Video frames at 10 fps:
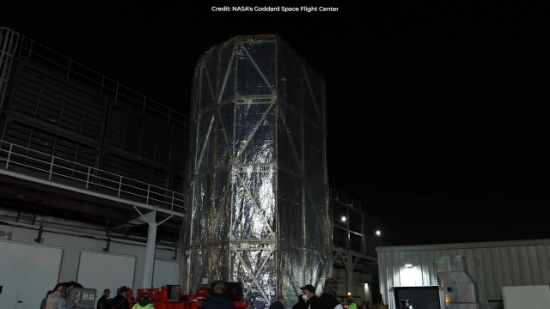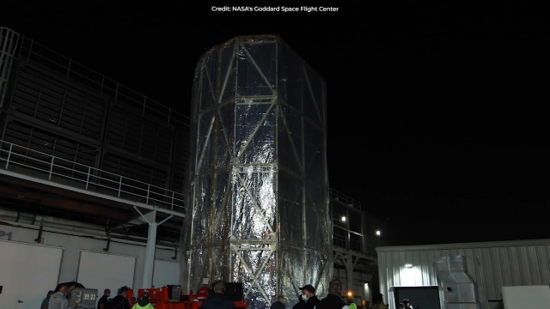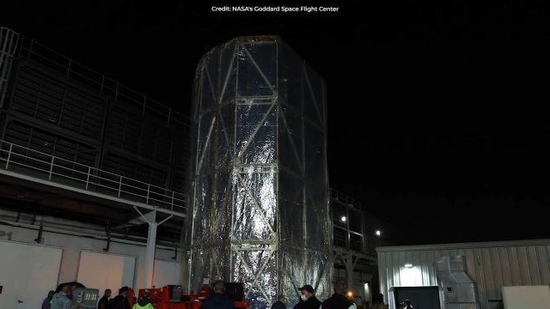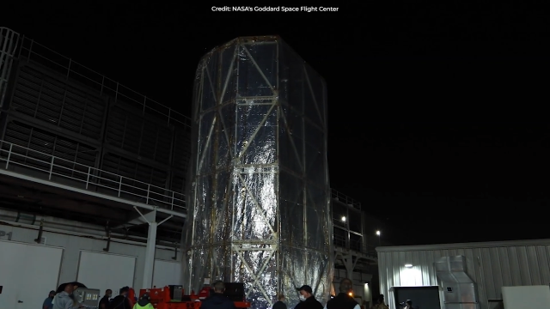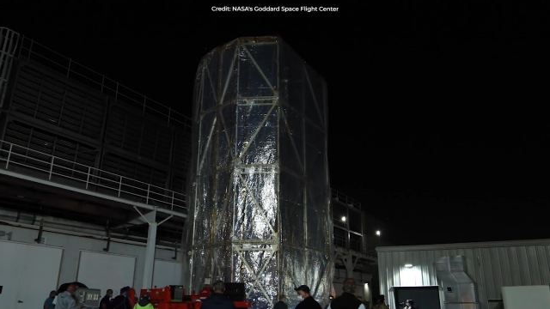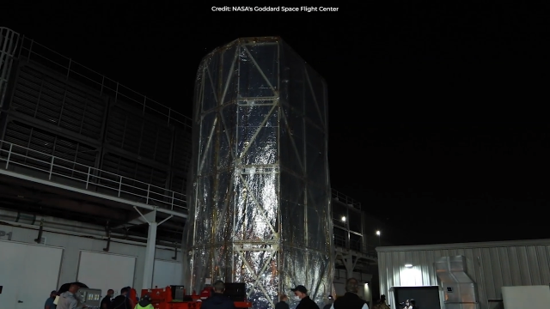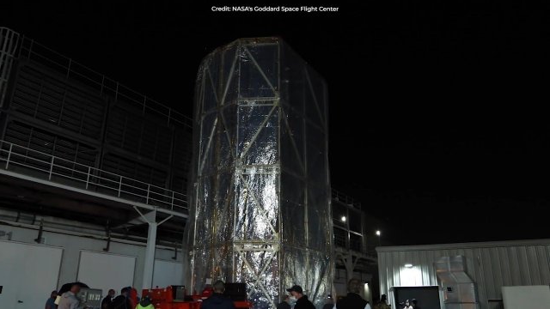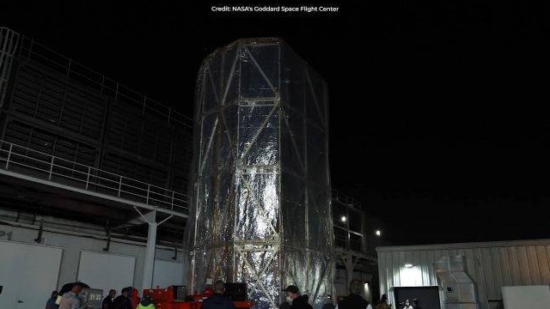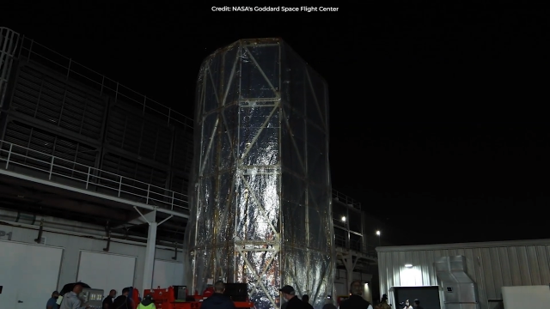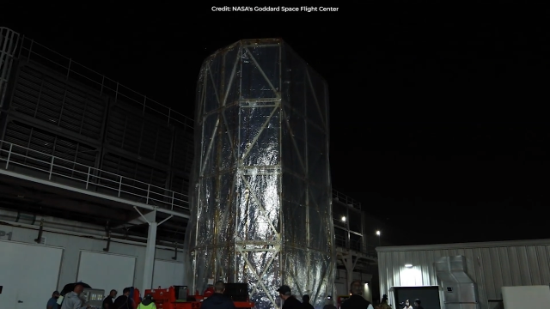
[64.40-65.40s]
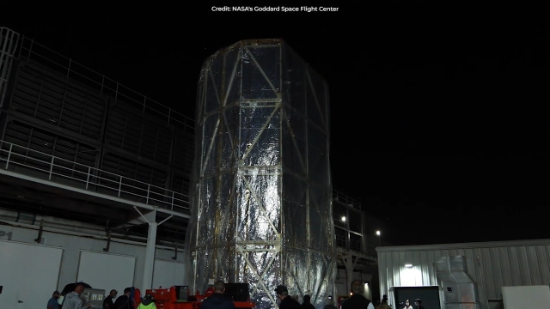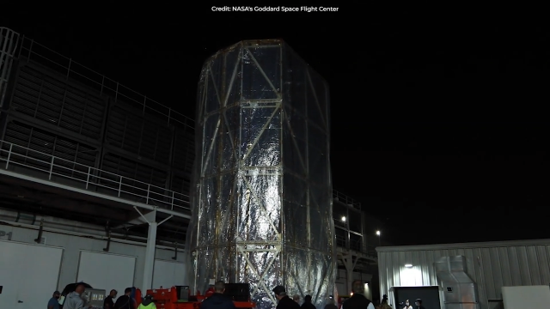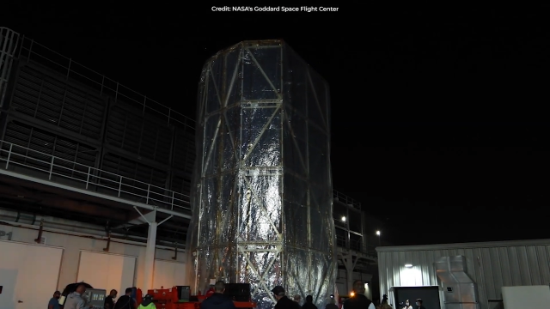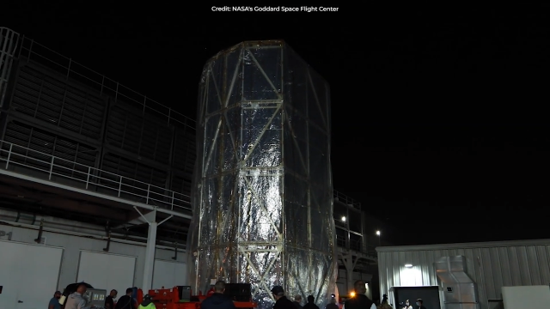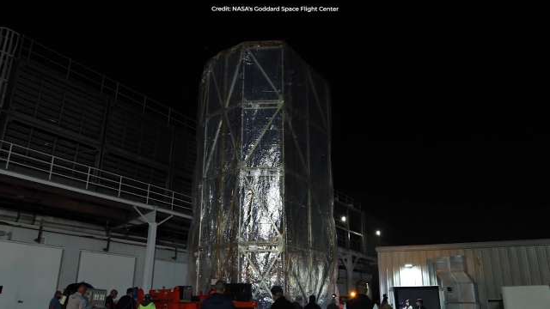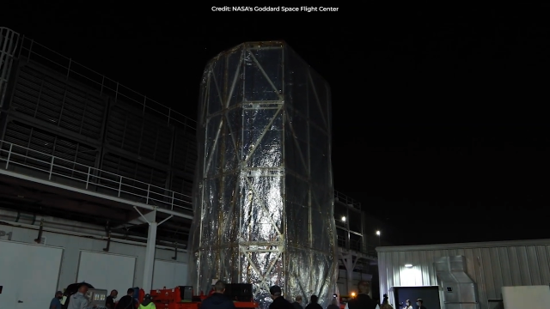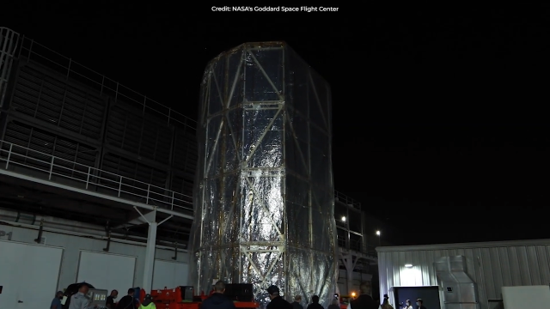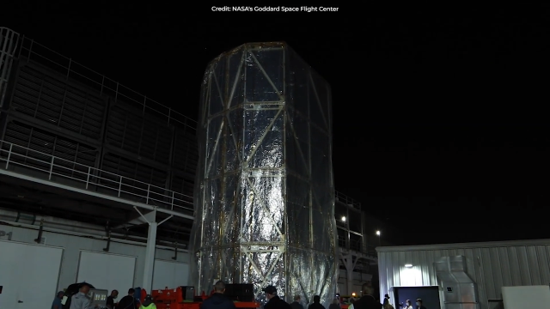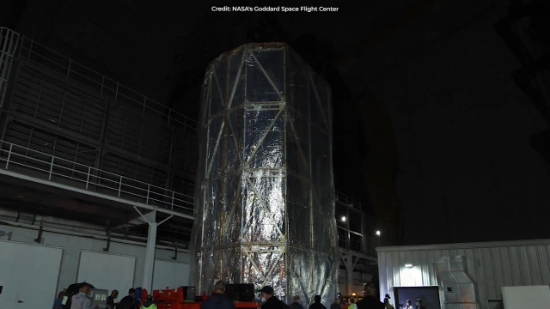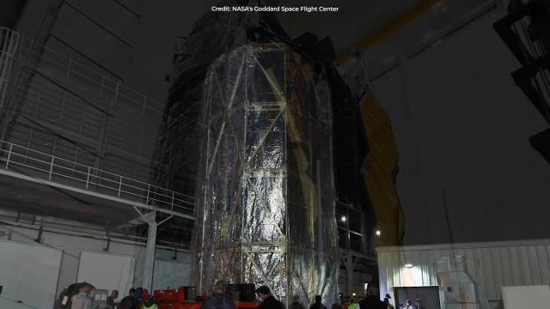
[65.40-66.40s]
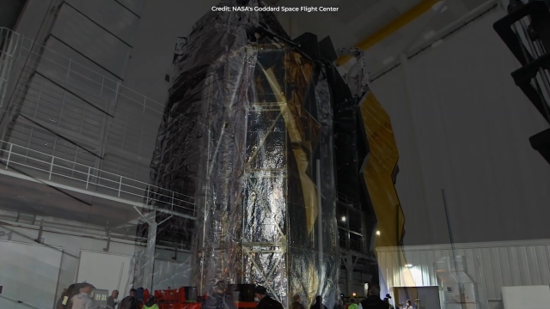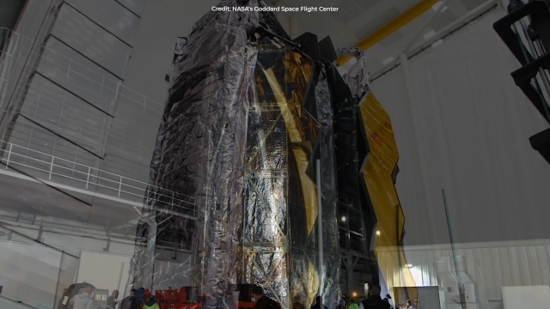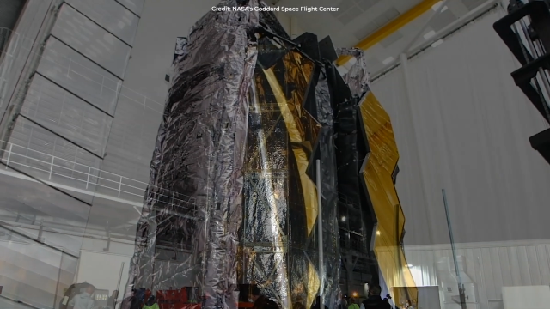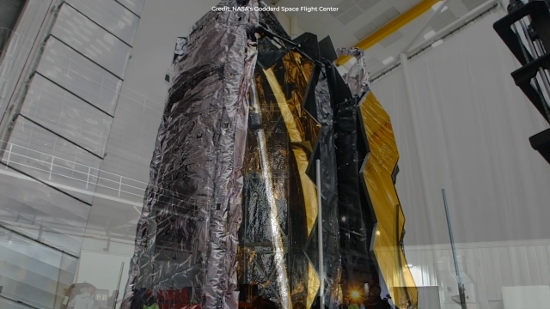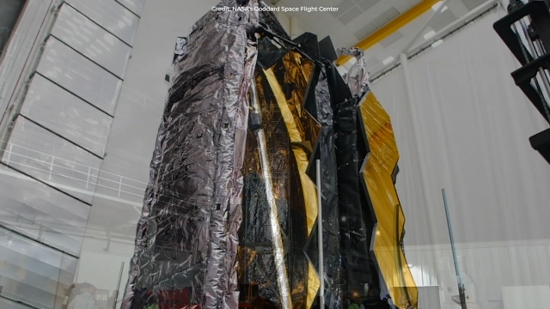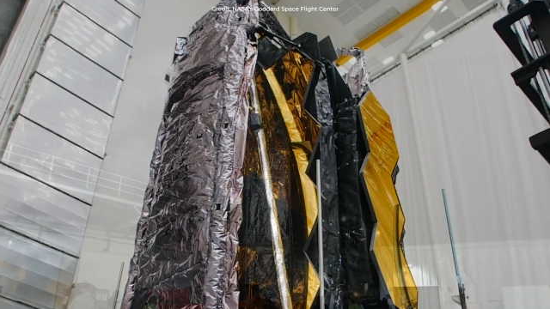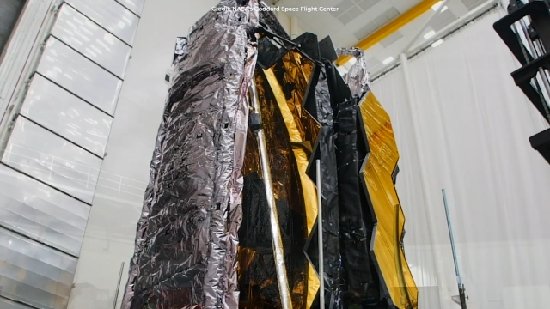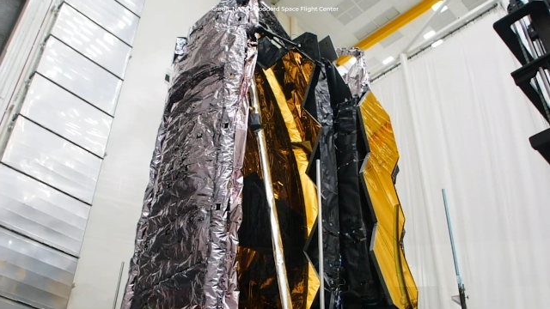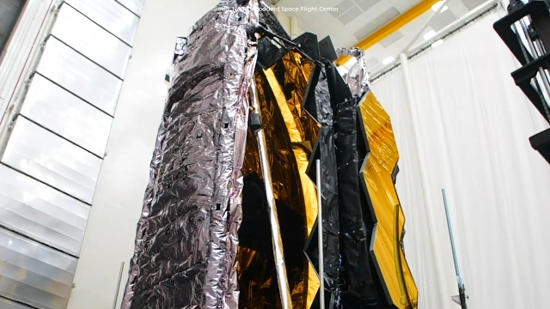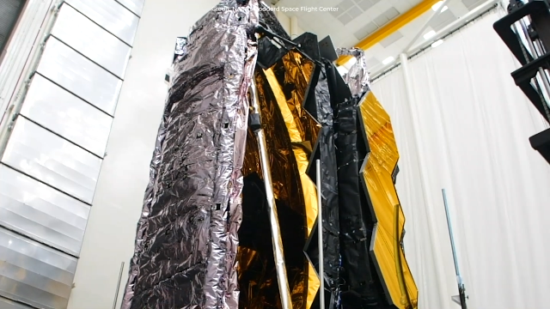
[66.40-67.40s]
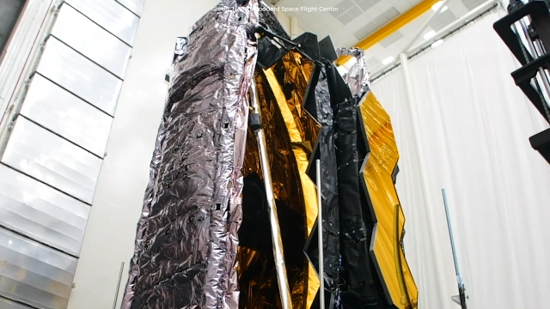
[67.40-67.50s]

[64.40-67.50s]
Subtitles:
No face is visible, so there are no lips to read.